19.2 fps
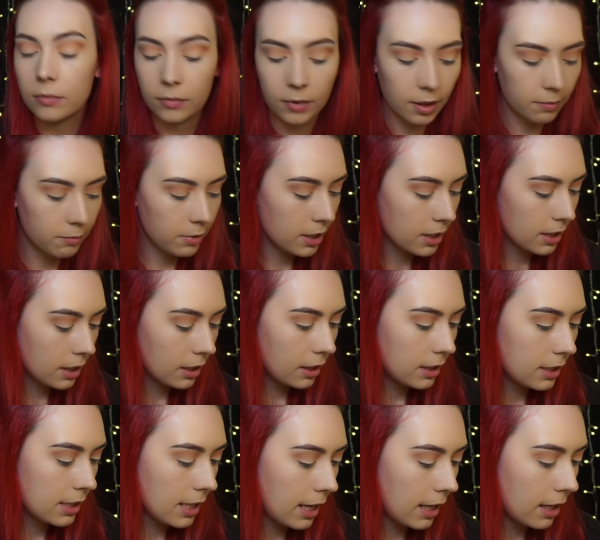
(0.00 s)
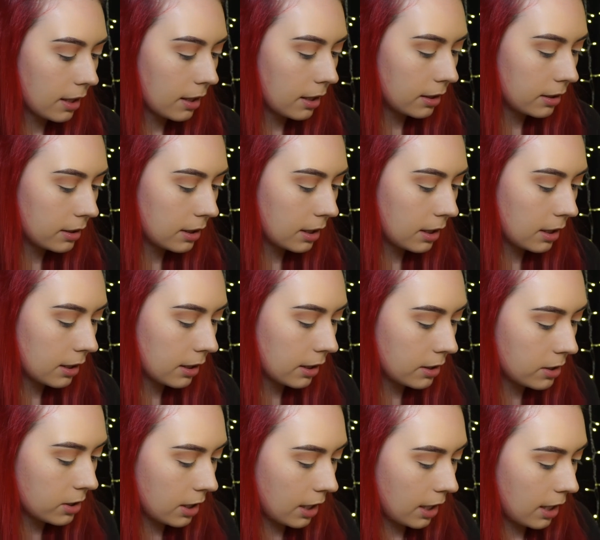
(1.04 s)
I'm just going to take a darker
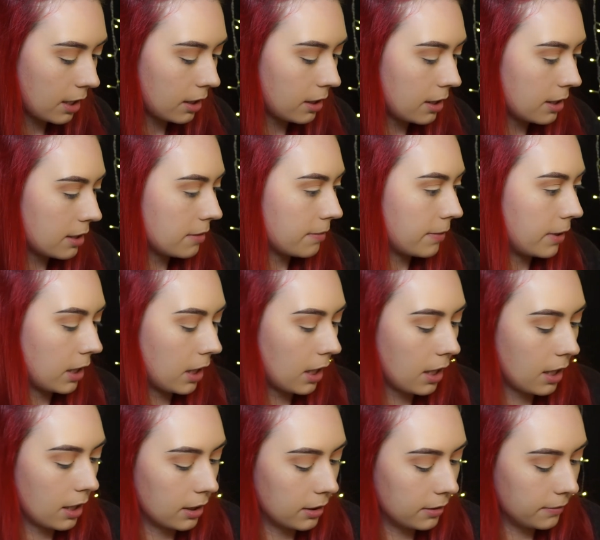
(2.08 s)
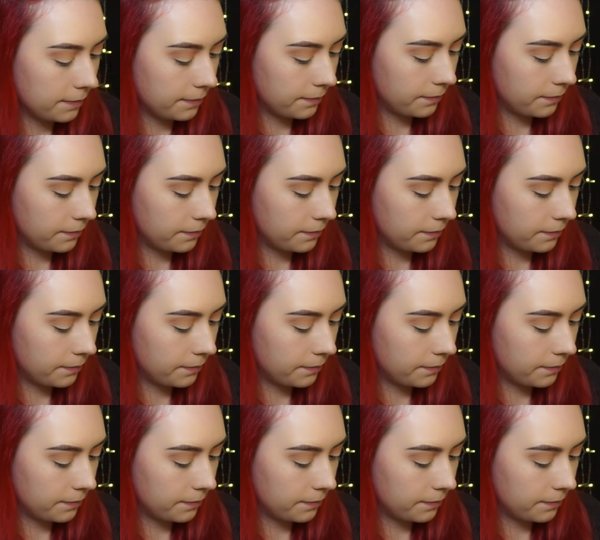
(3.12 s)
shade, this one here.